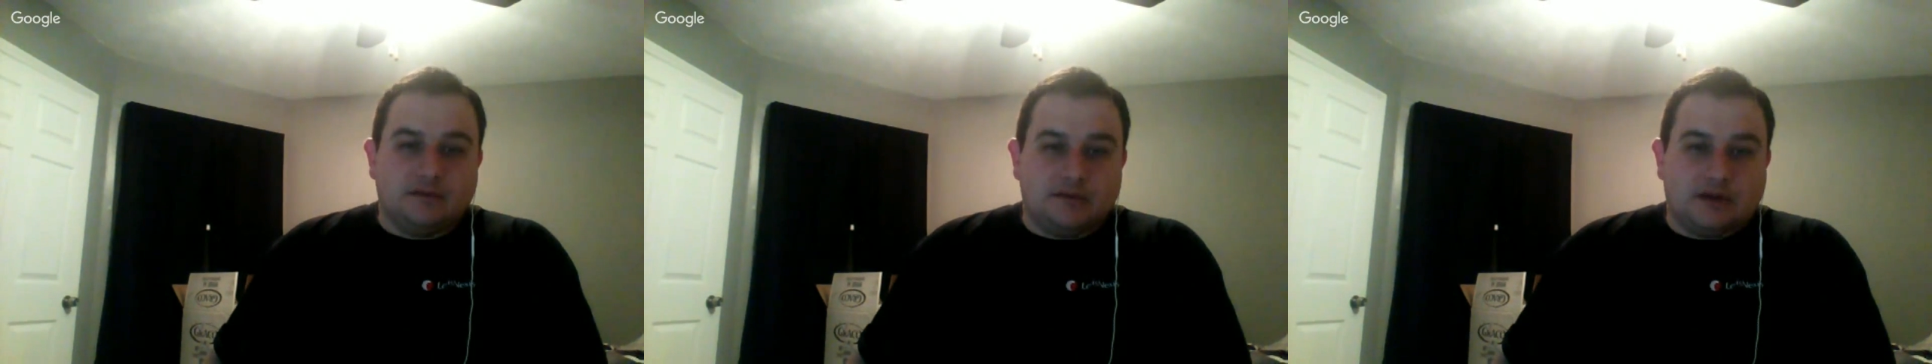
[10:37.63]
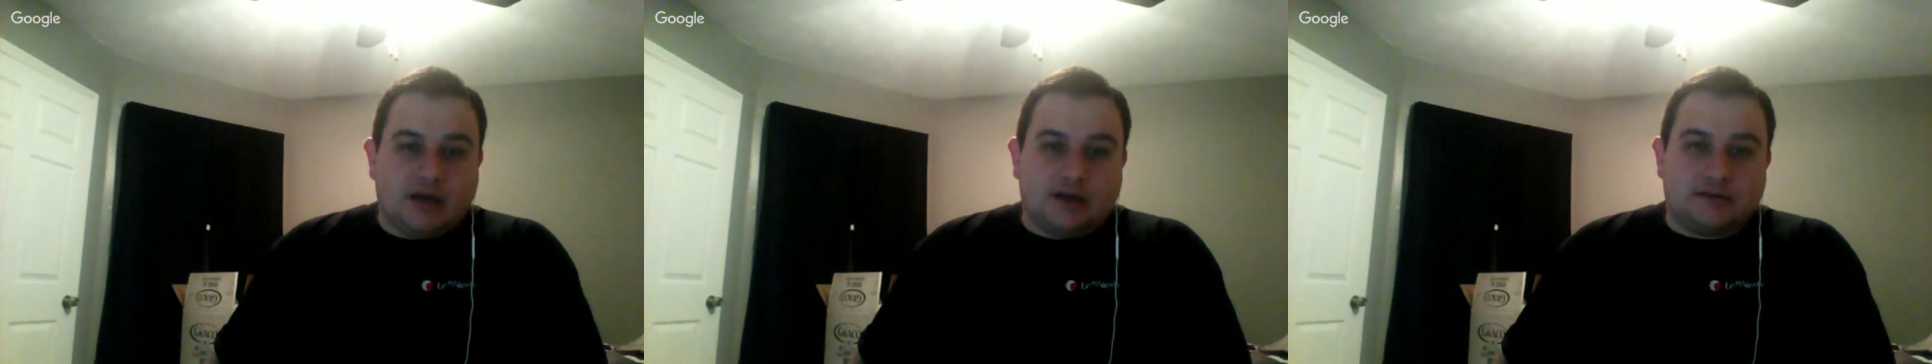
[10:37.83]

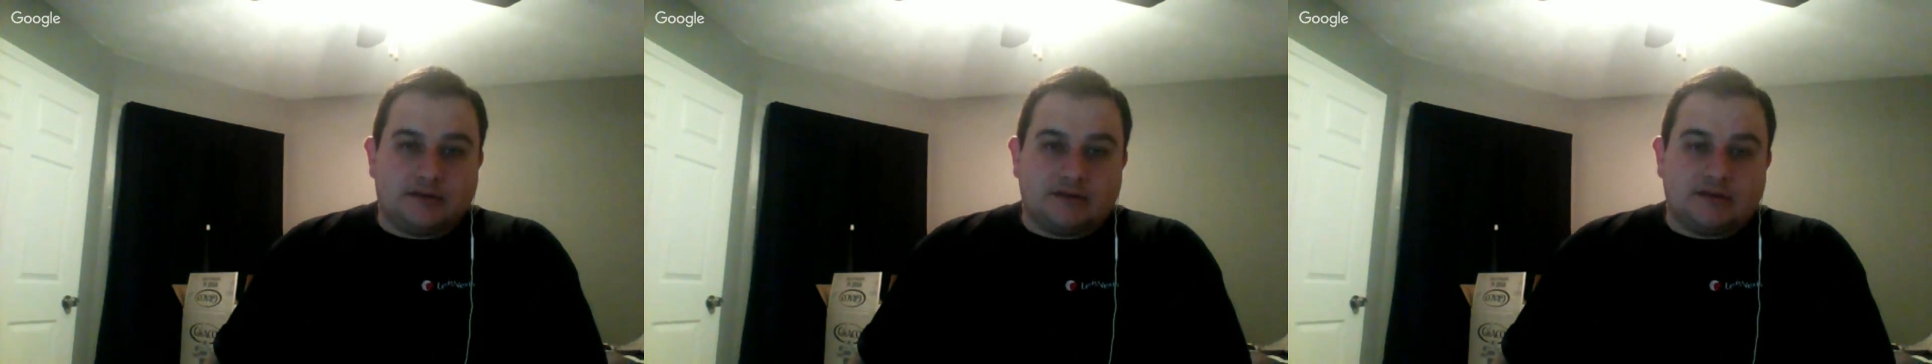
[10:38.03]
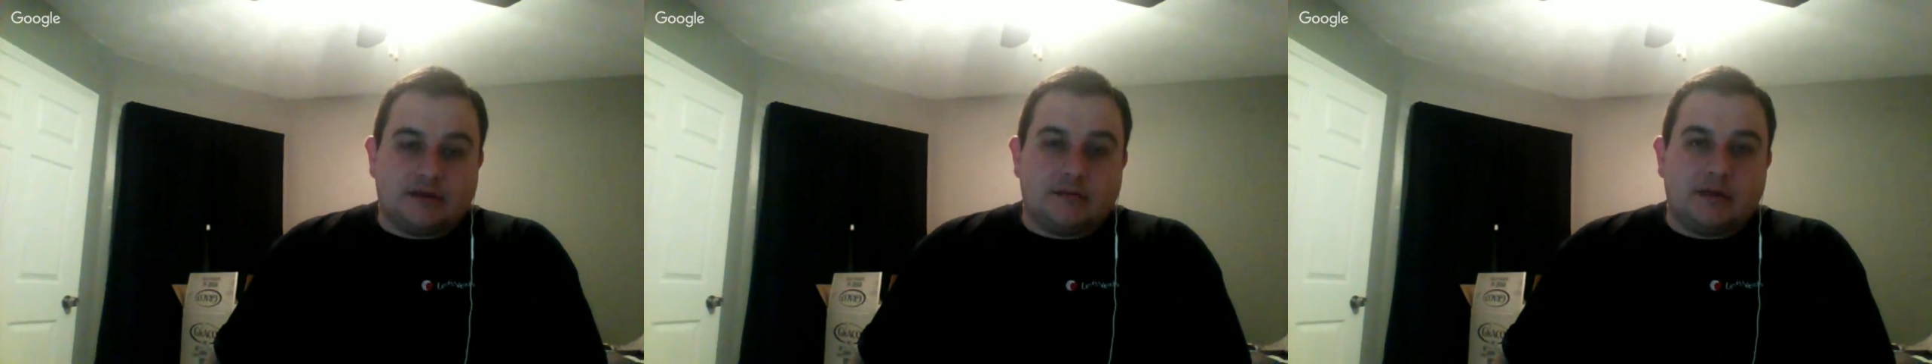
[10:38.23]
cut the
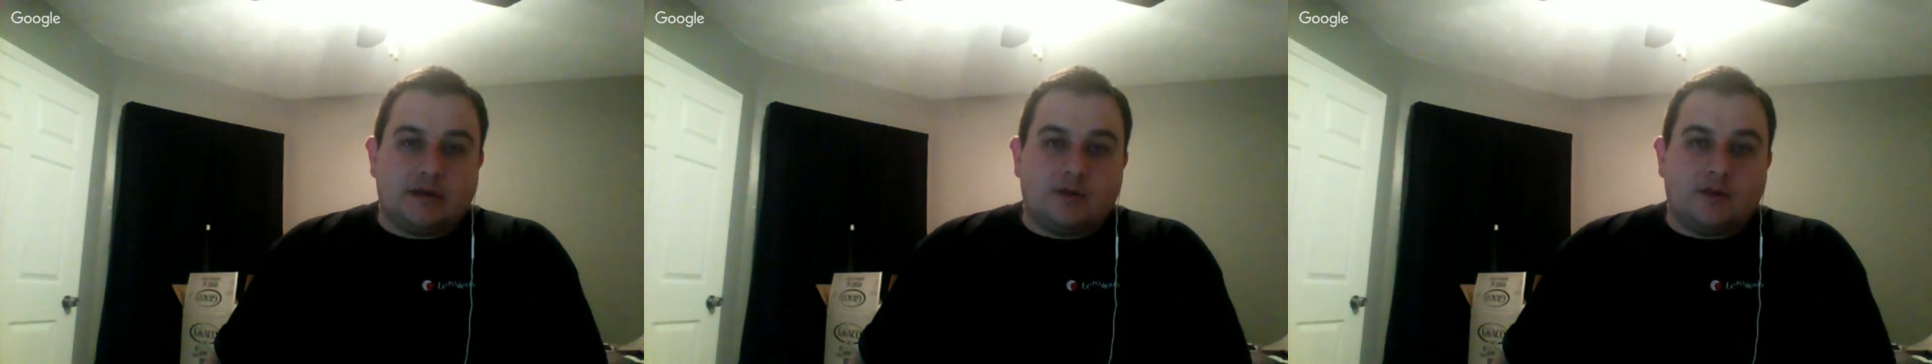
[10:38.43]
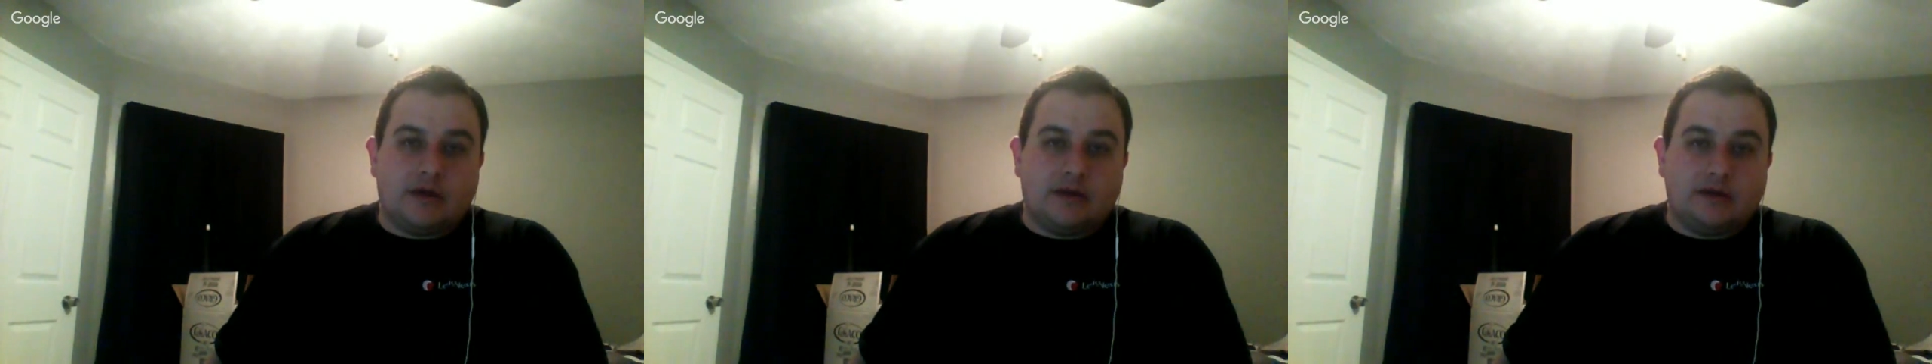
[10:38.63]
stomach
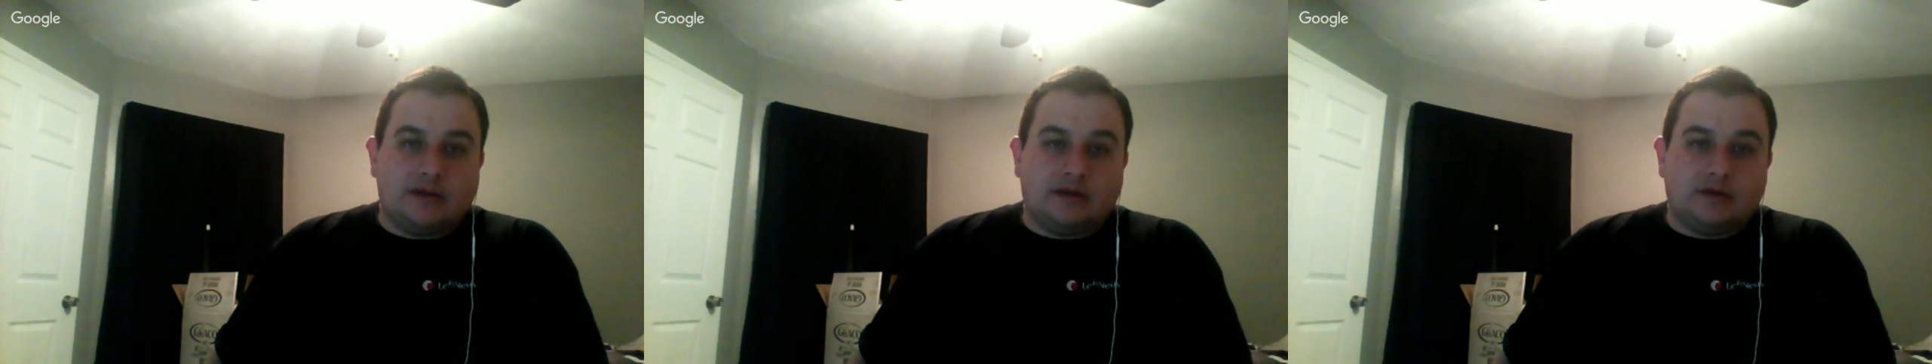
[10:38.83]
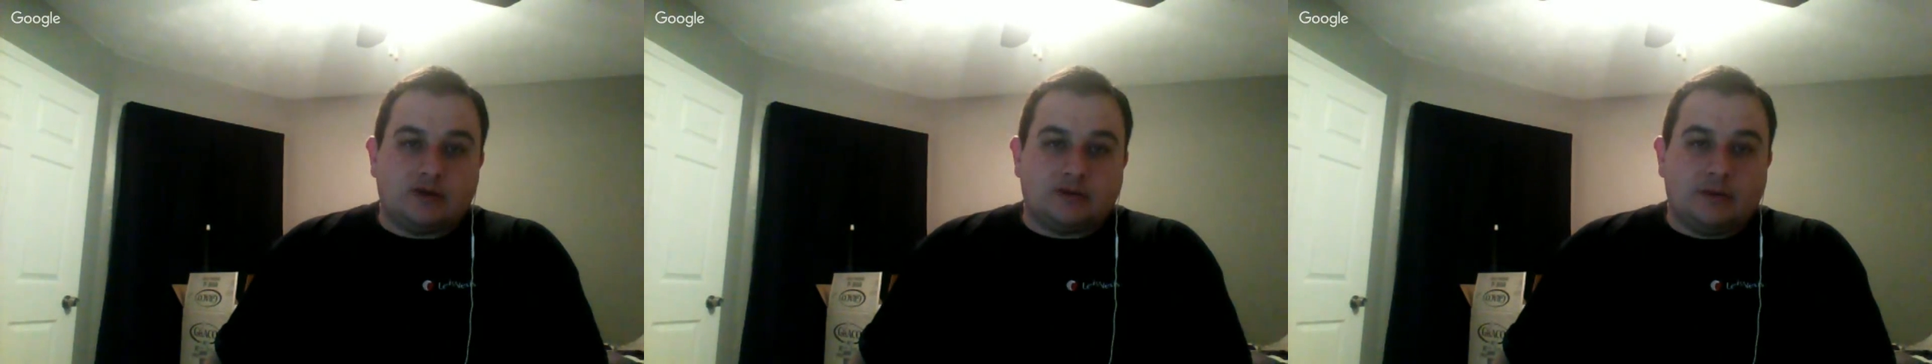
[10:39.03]
away
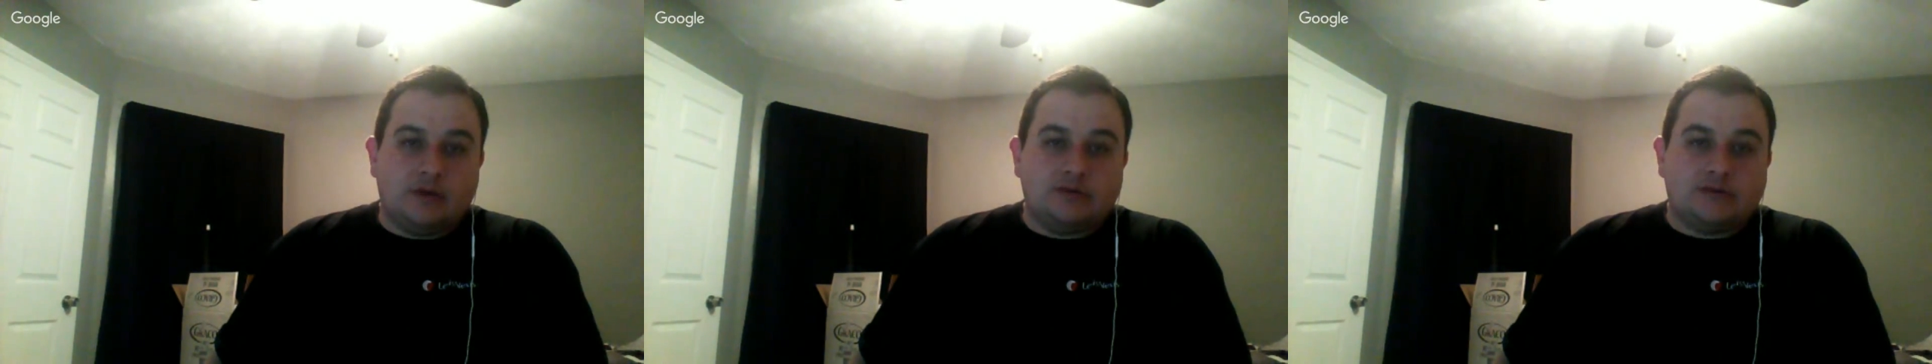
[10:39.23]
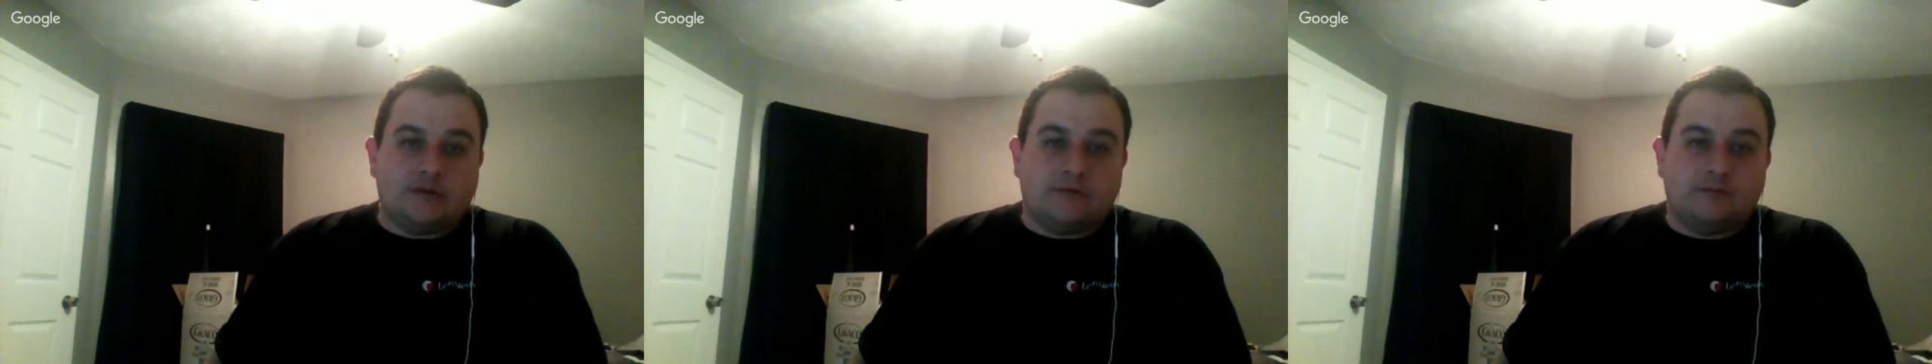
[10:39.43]
like they're
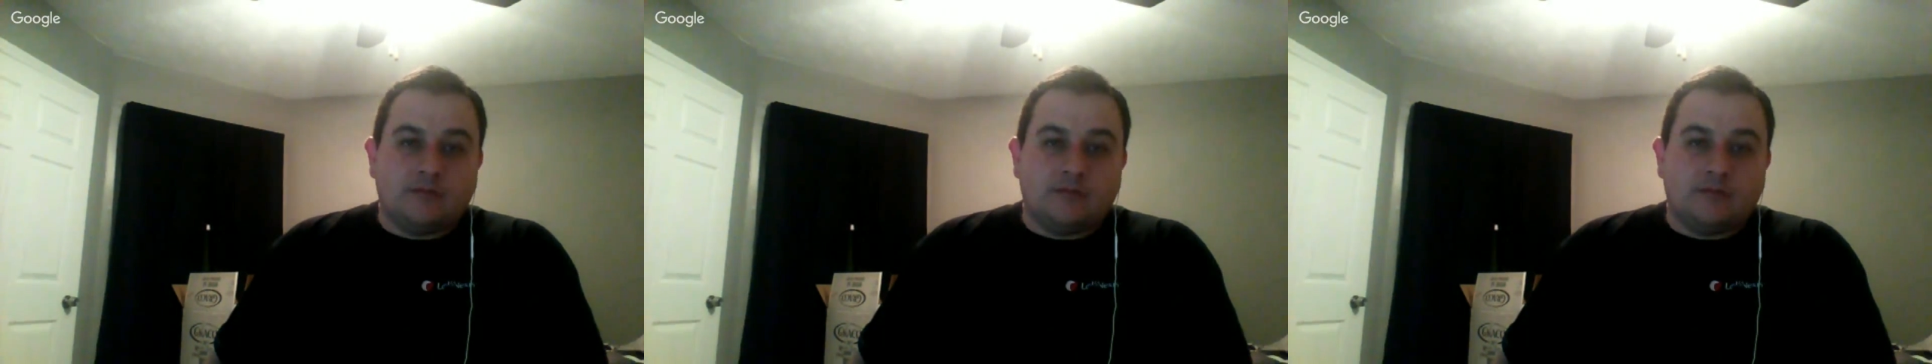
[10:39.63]
supposed to.